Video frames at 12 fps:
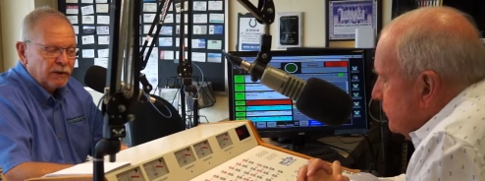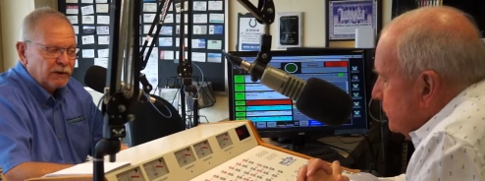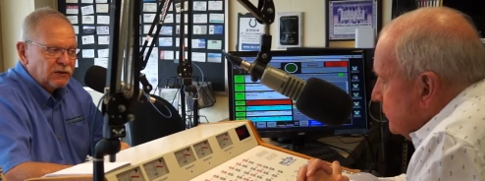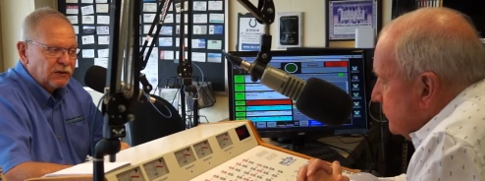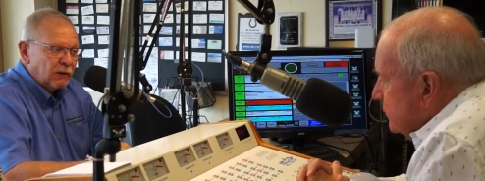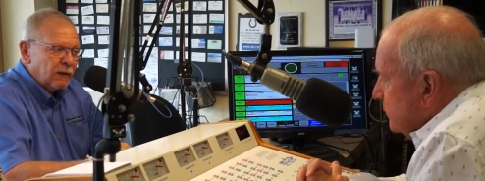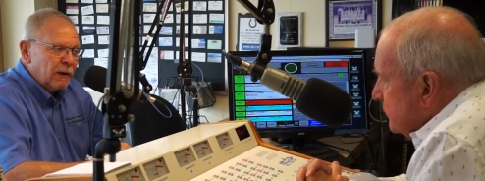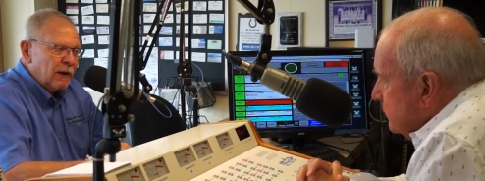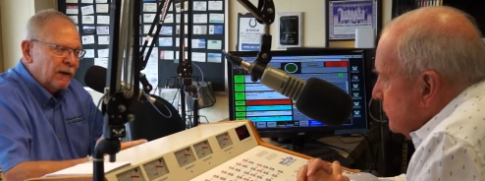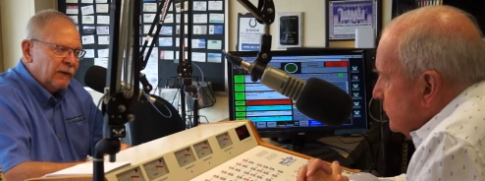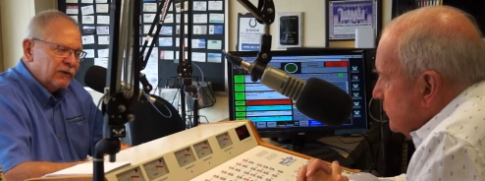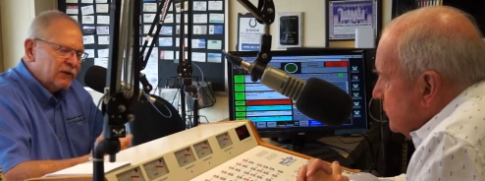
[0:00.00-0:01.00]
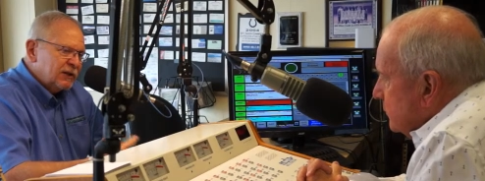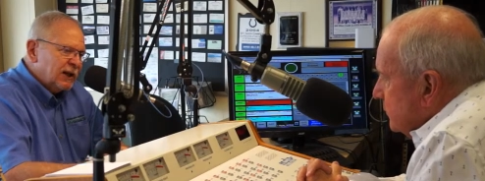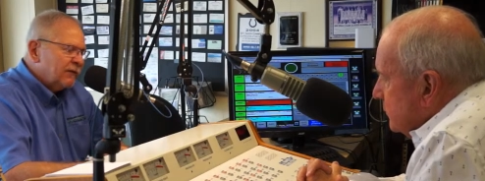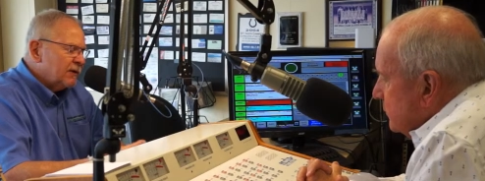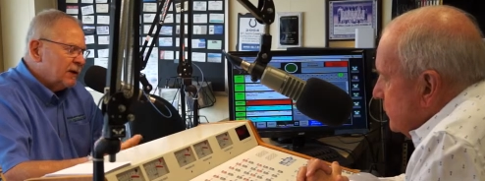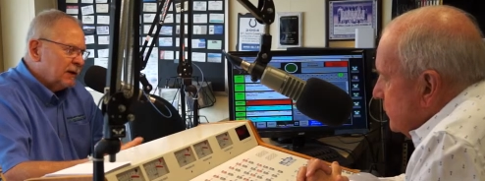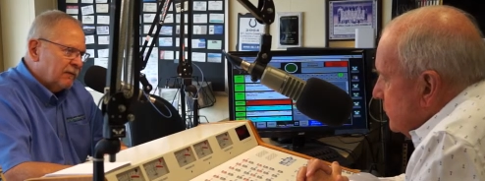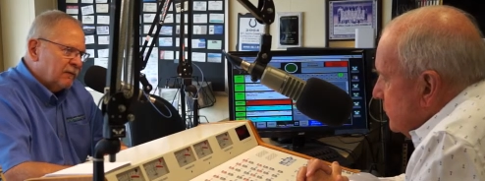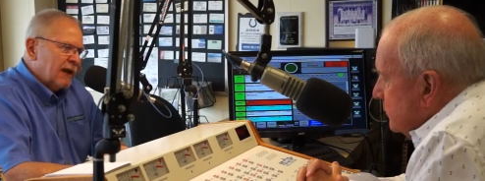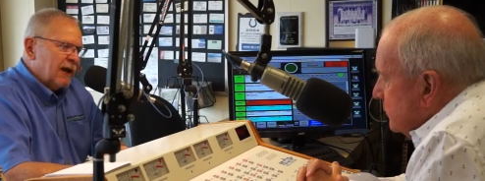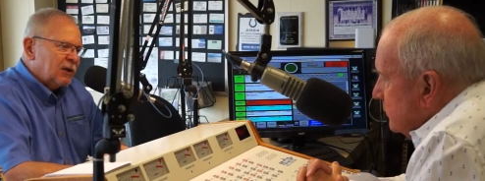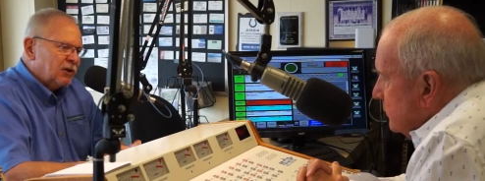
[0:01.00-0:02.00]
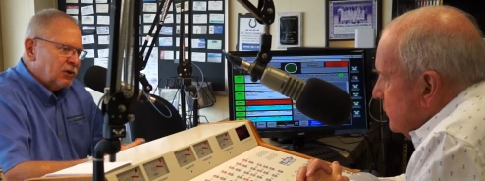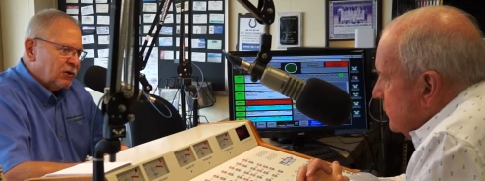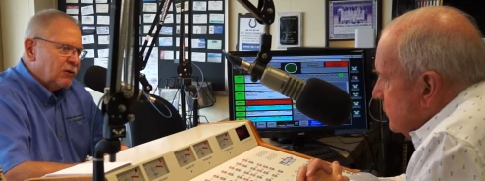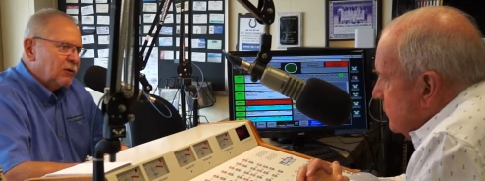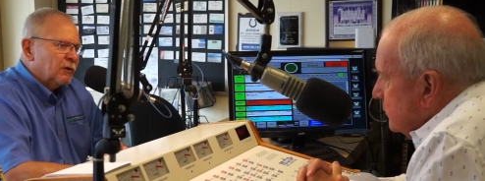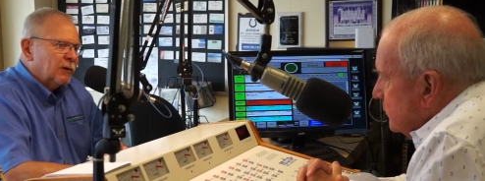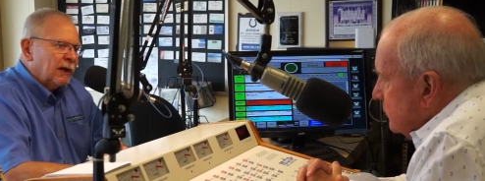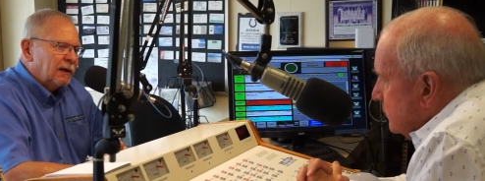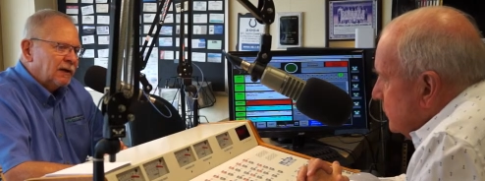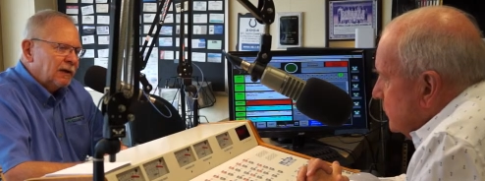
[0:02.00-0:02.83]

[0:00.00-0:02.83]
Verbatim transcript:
Speaker 1: been. So there's definite advantage to doing that.